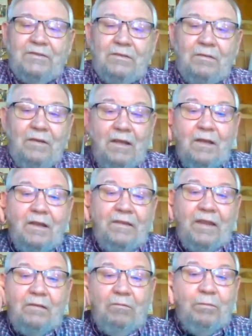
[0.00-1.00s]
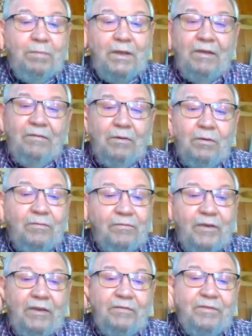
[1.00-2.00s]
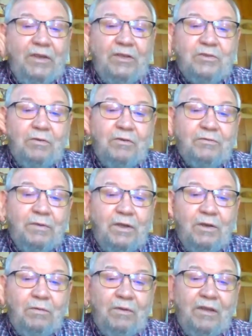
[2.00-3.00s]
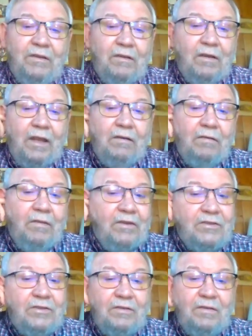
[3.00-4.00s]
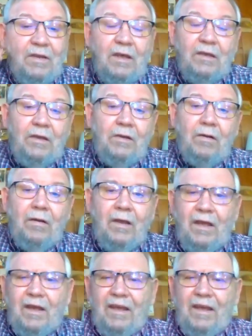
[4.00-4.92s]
So that will be a real feature as we go into later this year.